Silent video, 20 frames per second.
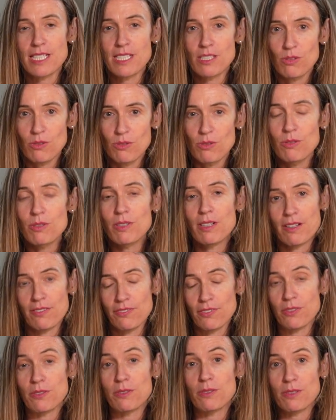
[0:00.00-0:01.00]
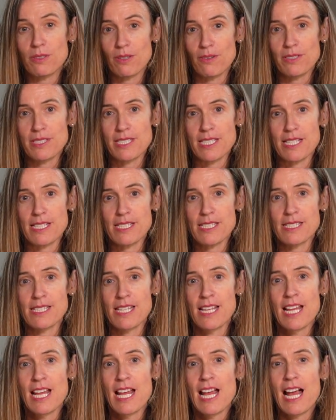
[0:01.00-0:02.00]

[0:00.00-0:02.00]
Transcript: in awe of who God is.